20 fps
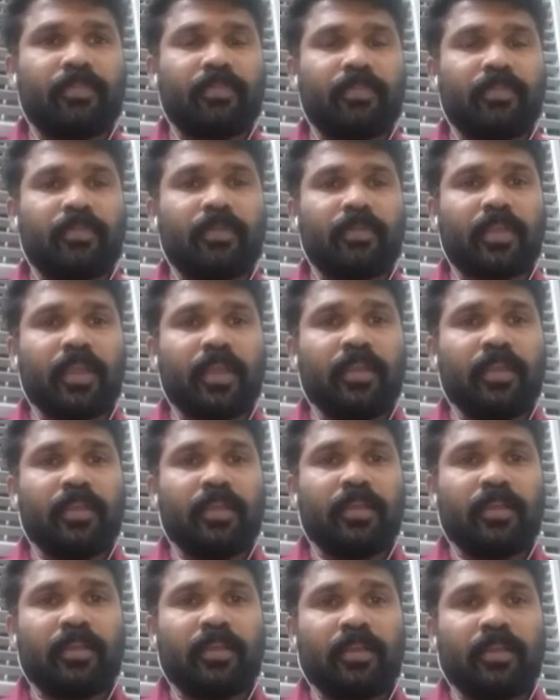Okay.
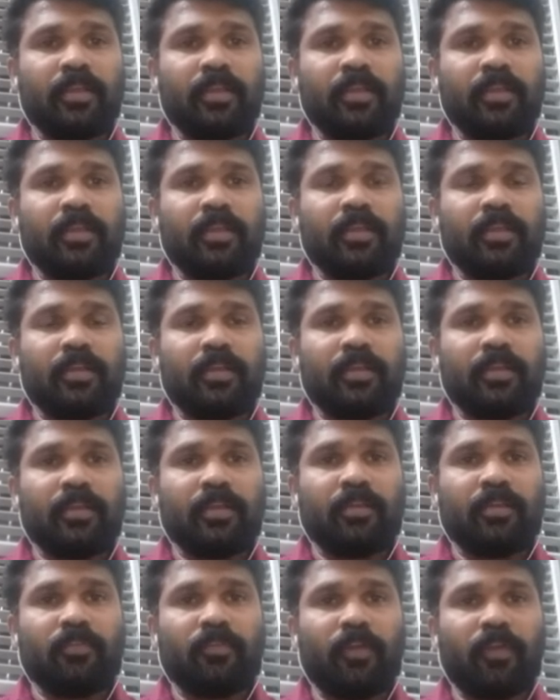
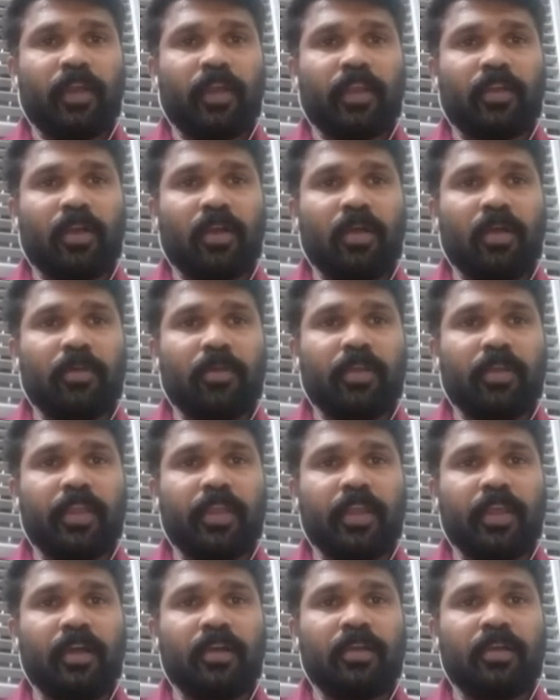Following compound
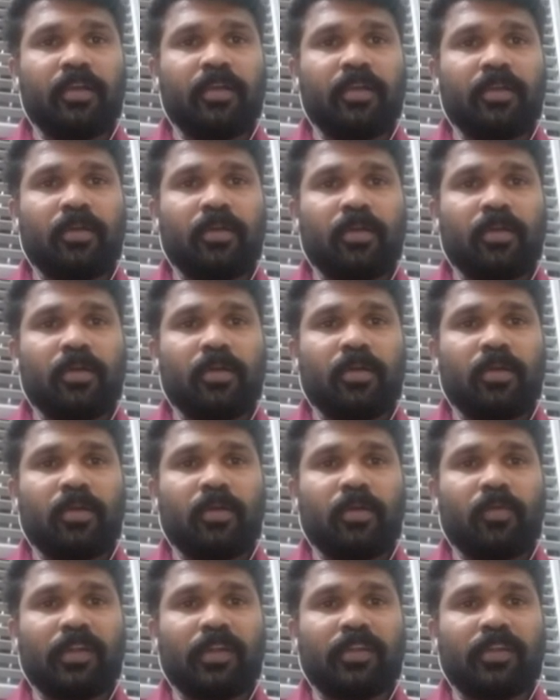here,
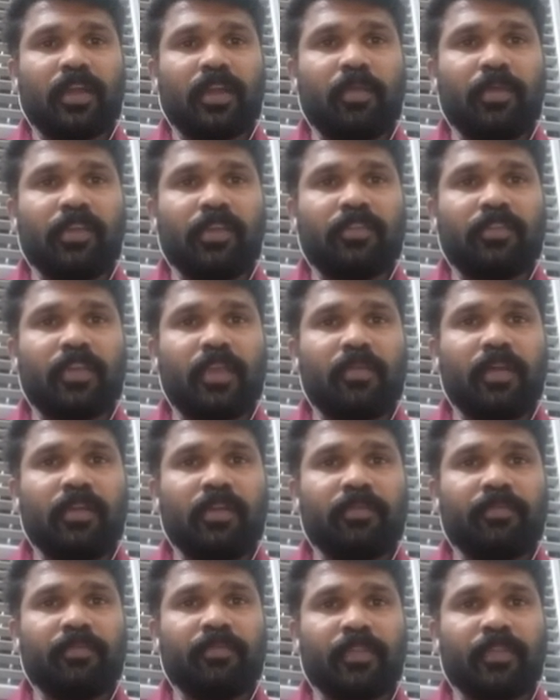one table is given.
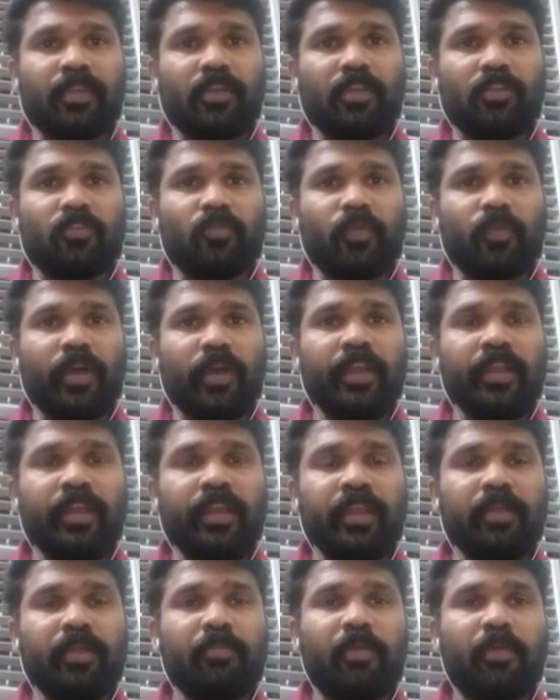It's very
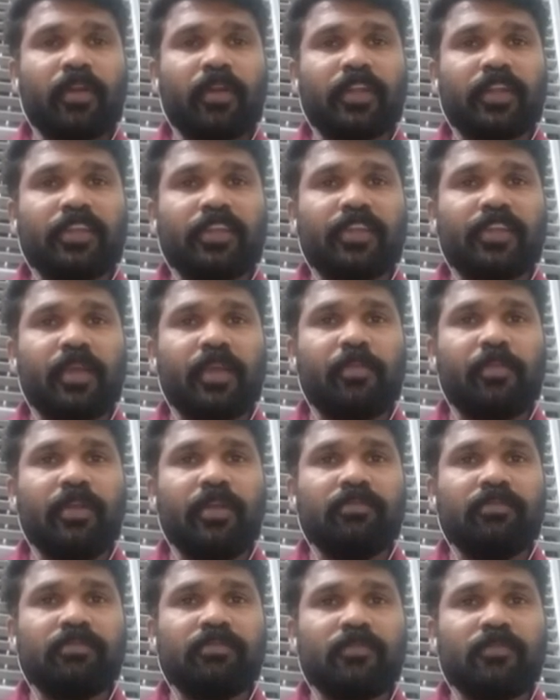important table.
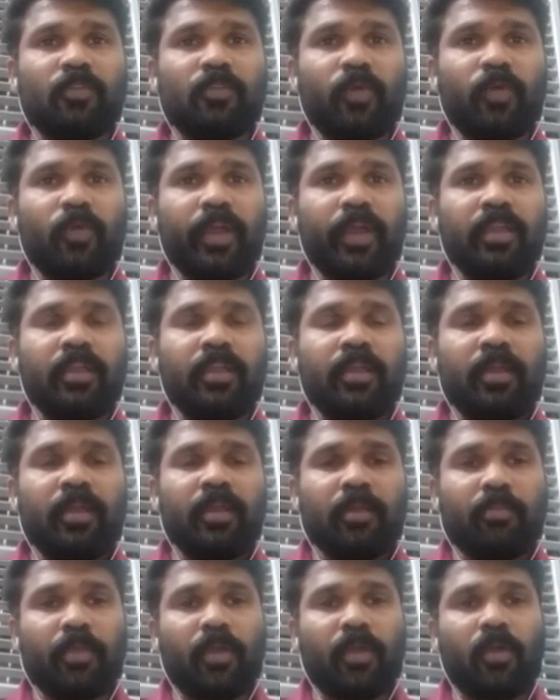Why?
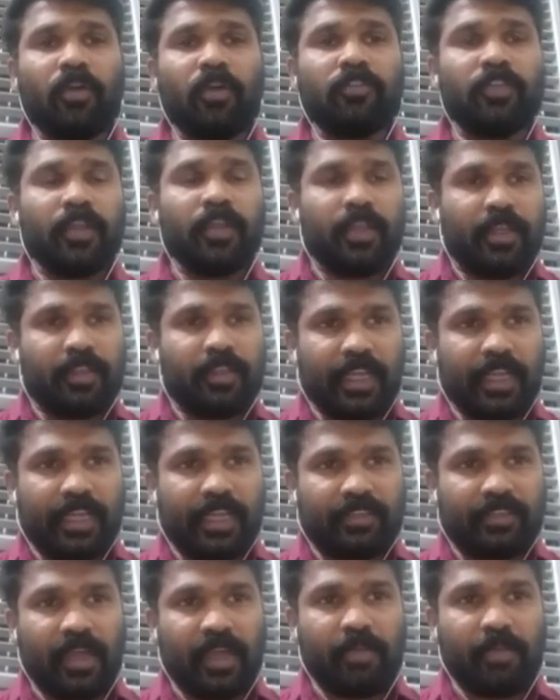Because in the
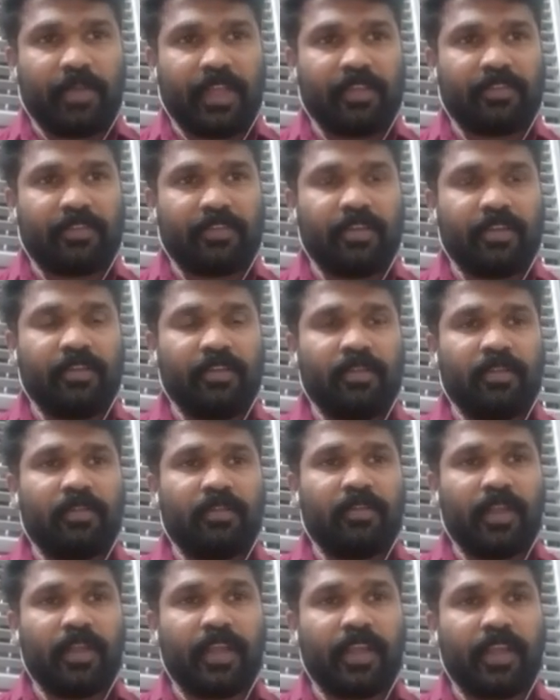examination
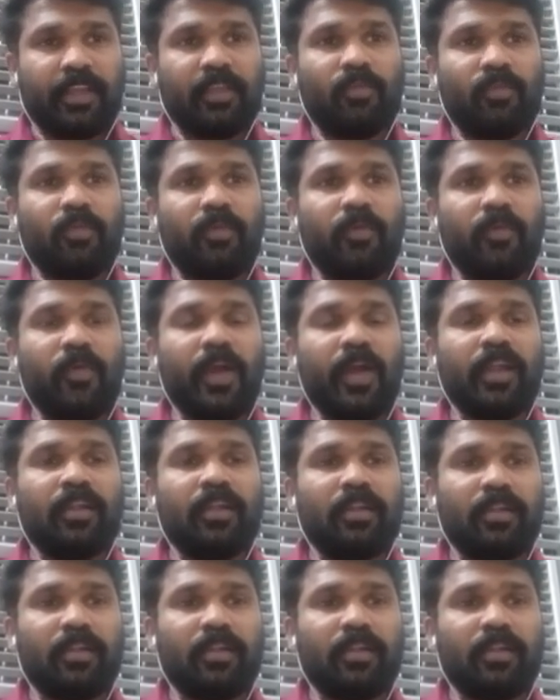we are getting one